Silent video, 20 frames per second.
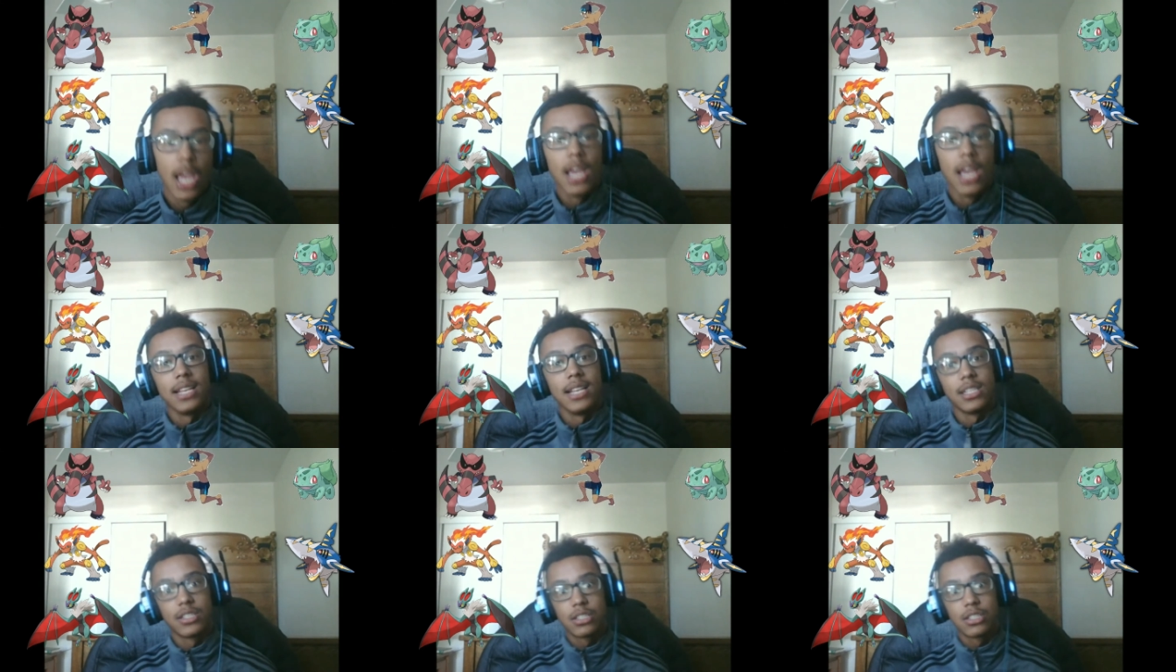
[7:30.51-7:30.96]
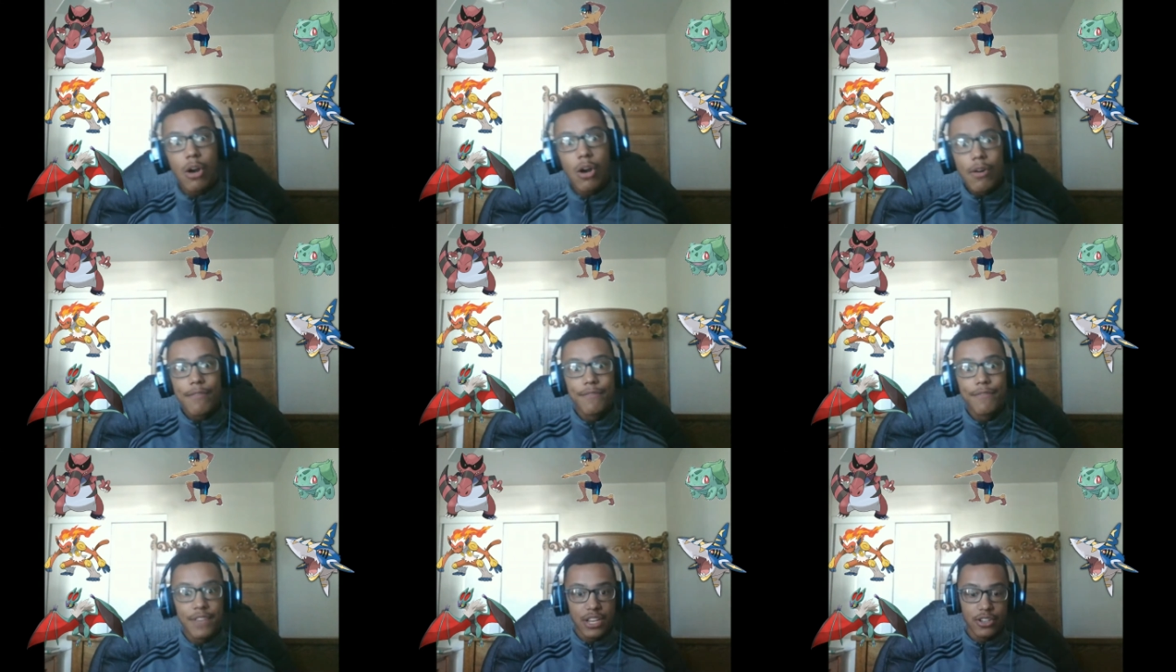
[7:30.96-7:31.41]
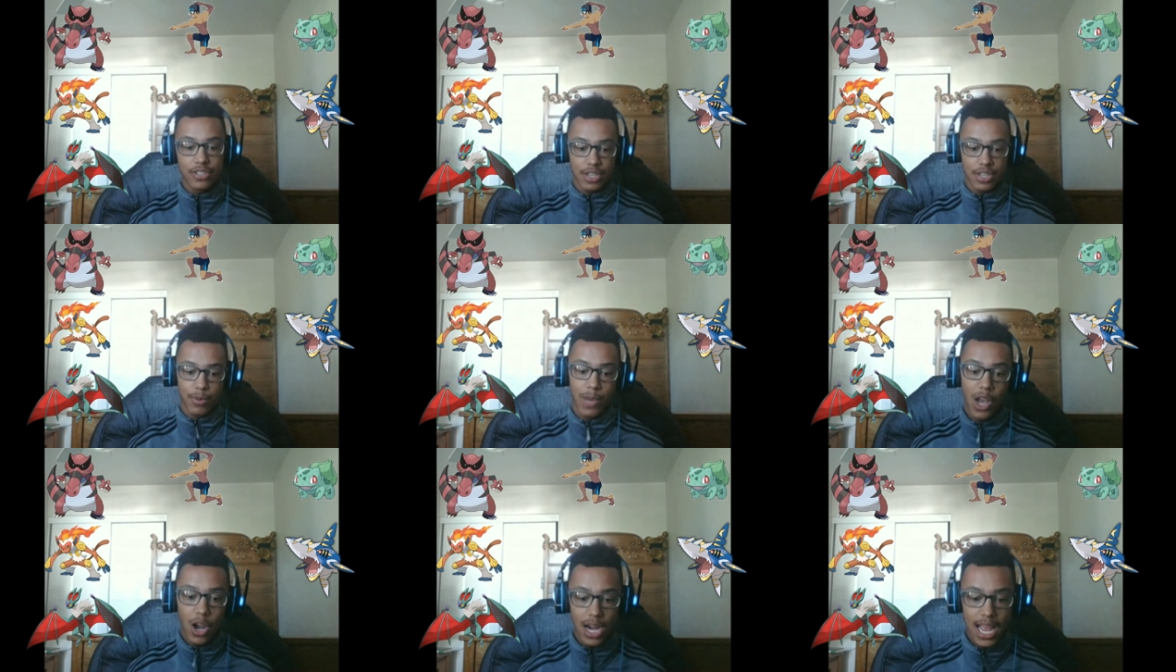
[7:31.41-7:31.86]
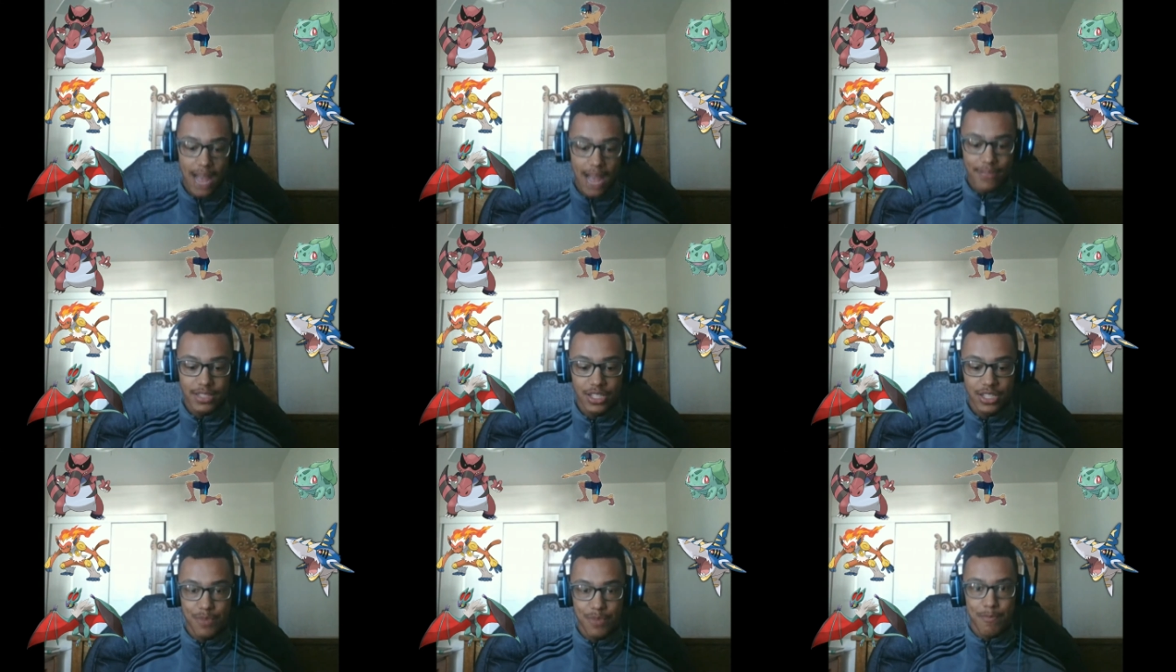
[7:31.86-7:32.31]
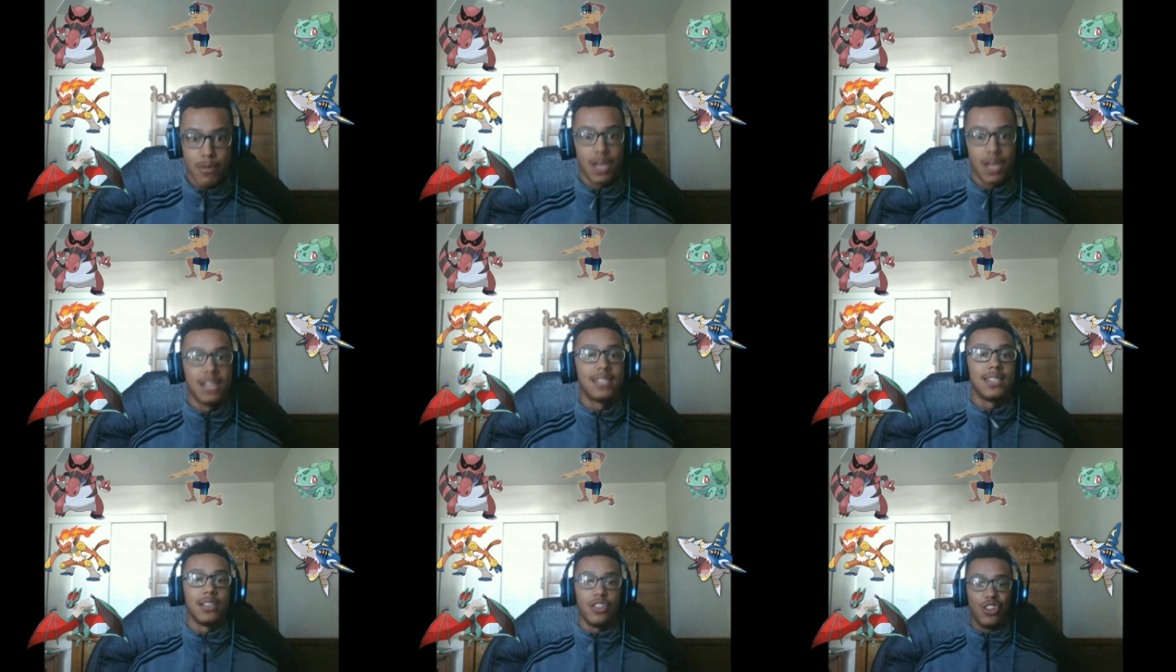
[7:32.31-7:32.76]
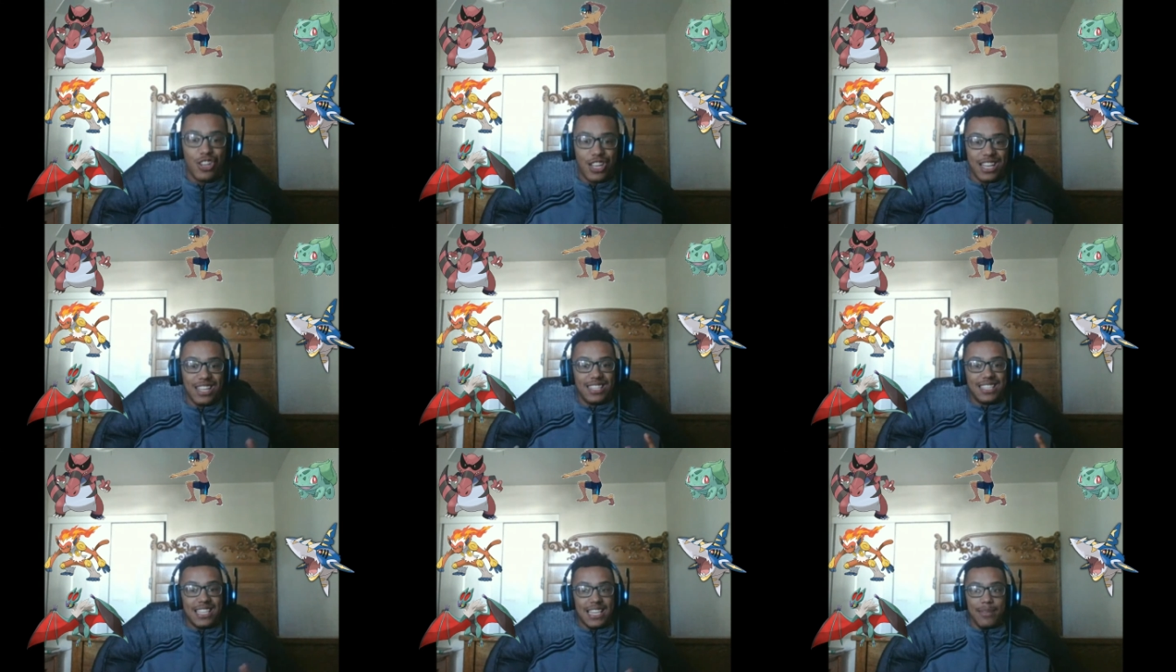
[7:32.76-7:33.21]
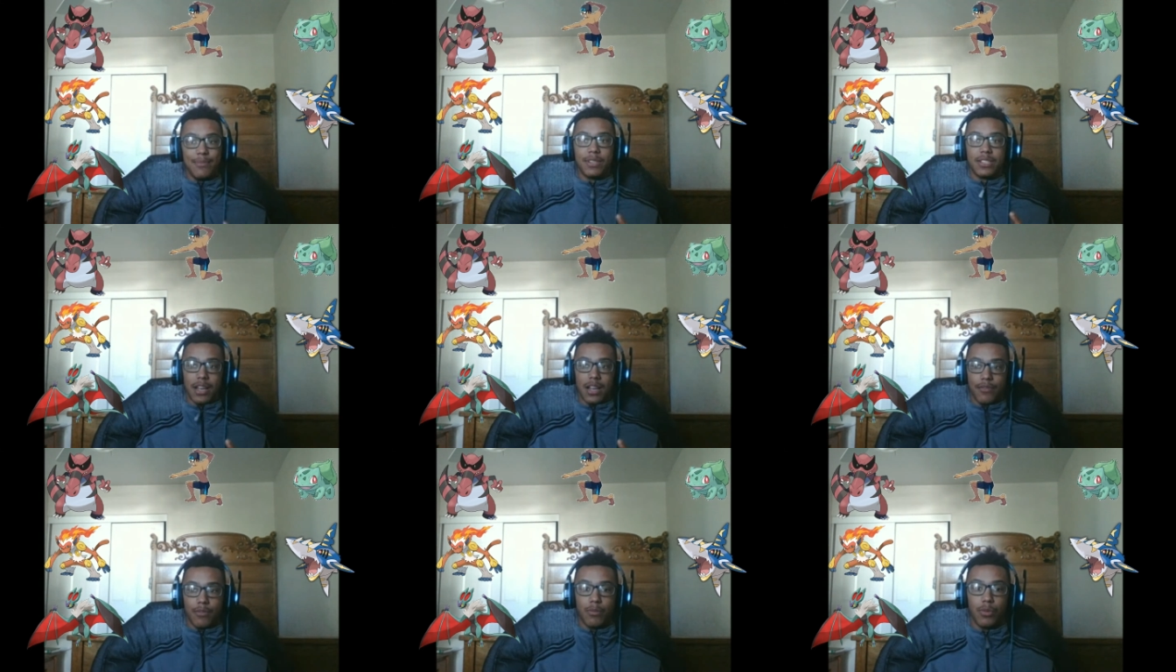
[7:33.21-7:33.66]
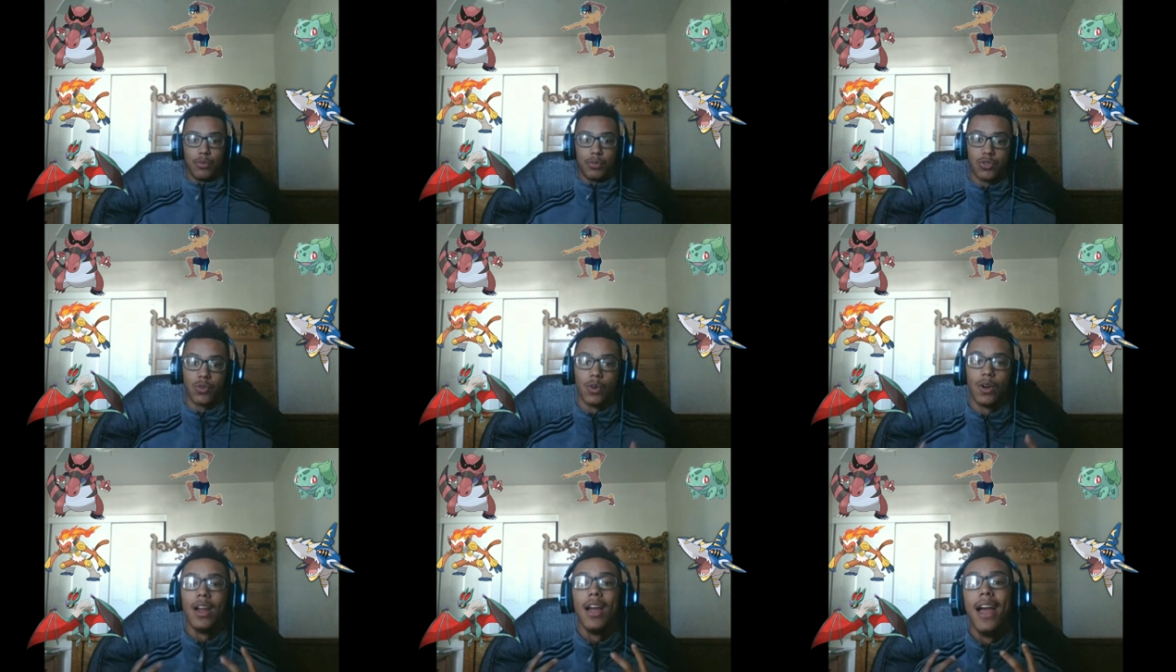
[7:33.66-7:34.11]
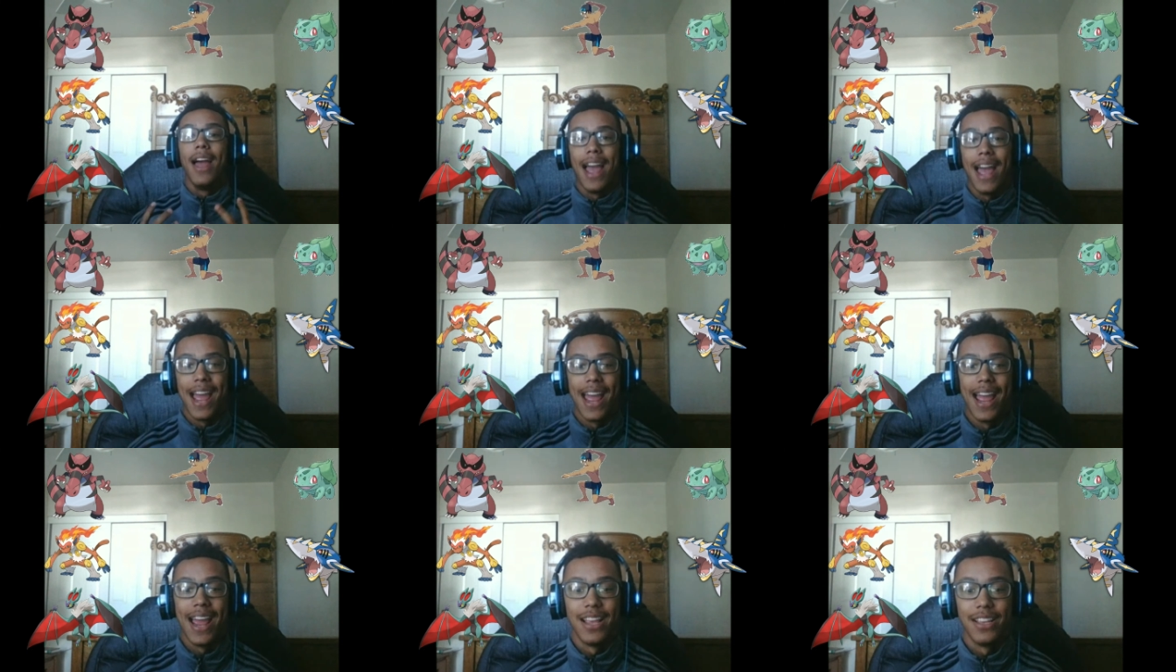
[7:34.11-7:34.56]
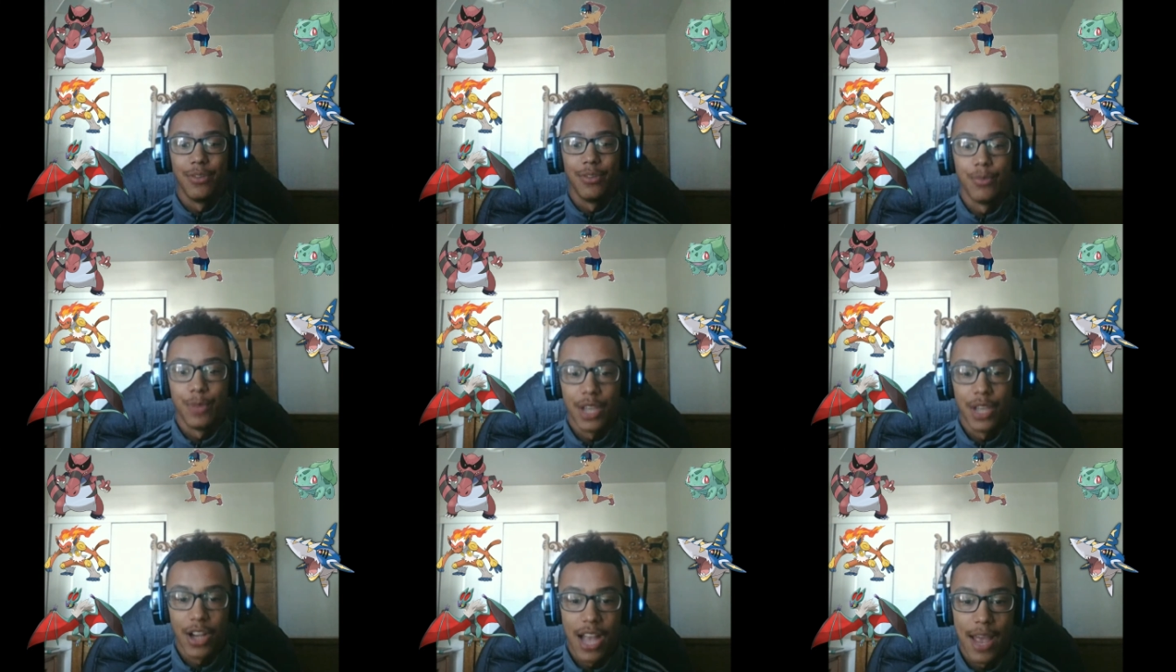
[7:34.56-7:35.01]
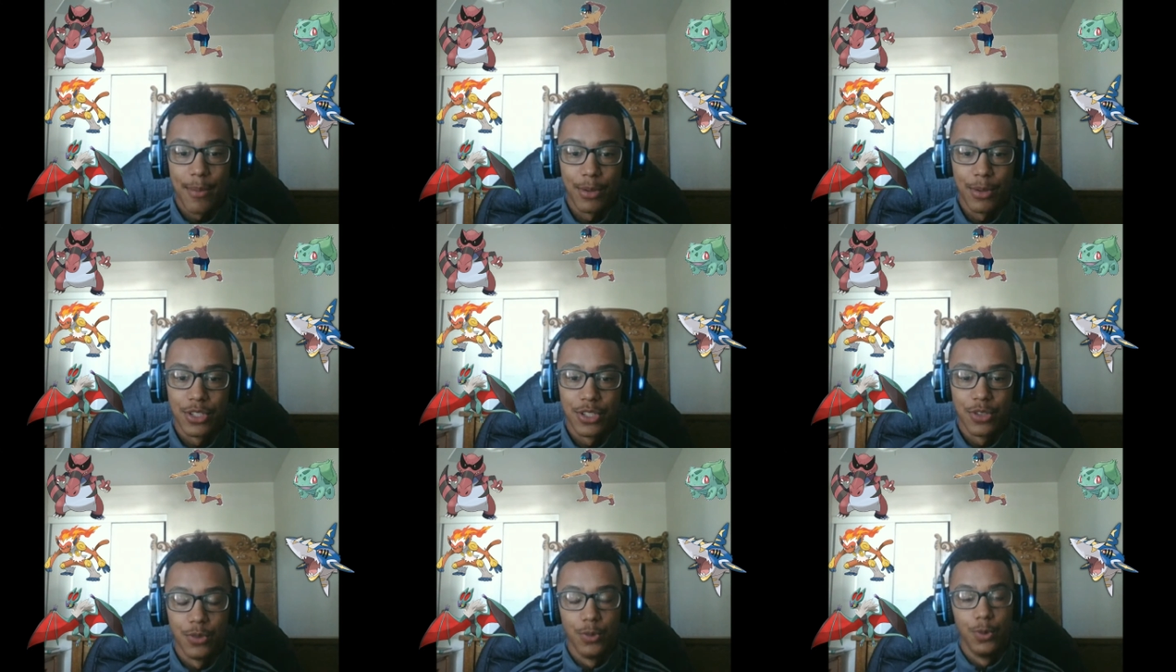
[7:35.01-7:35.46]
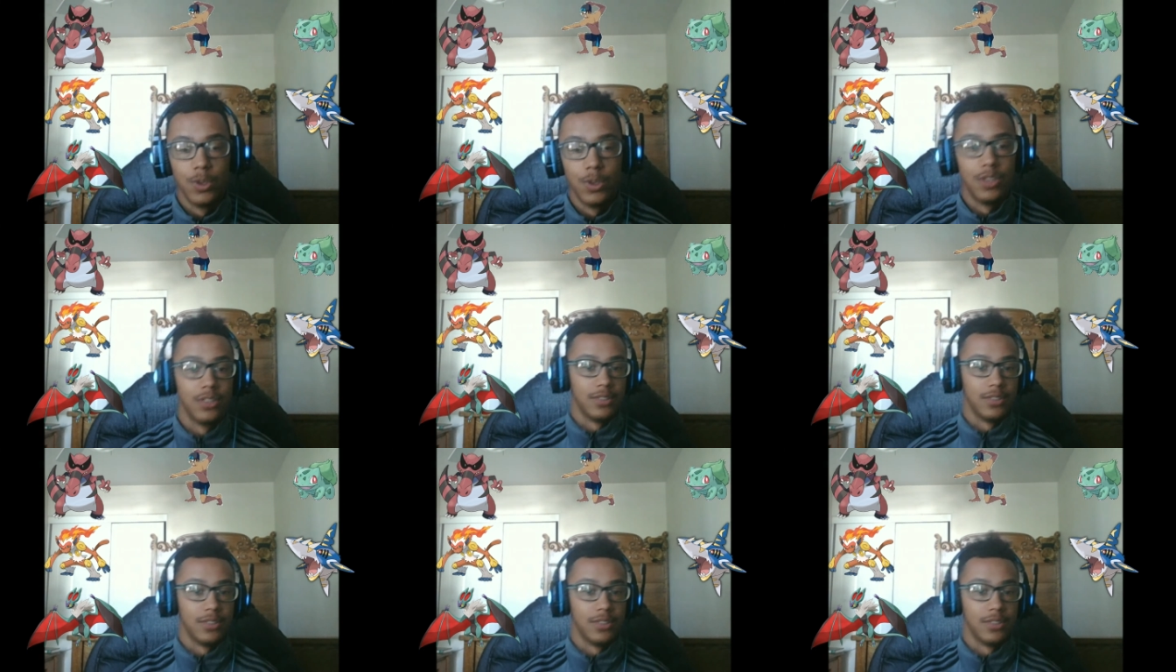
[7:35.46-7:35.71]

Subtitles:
He's so fierce, and we already have such a menacing-looking team beside our Bulbasaur, and we are able to